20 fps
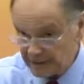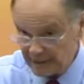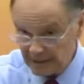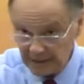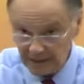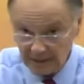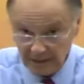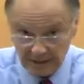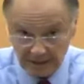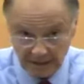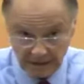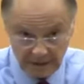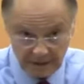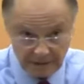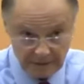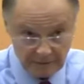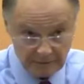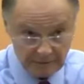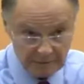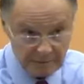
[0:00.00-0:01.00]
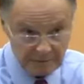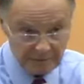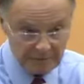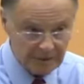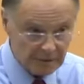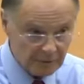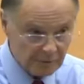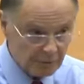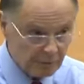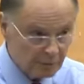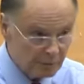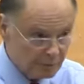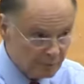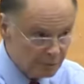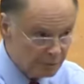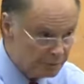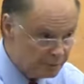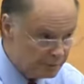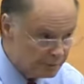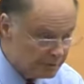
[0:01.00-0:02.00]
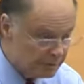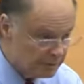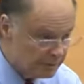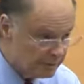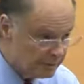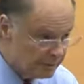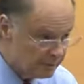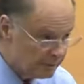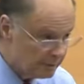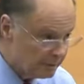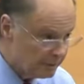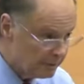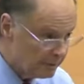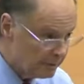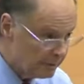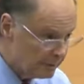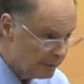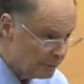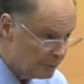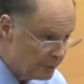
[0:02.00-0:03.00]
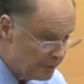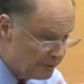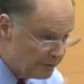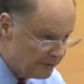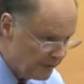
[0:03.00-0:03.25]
Because you live in a hellish world.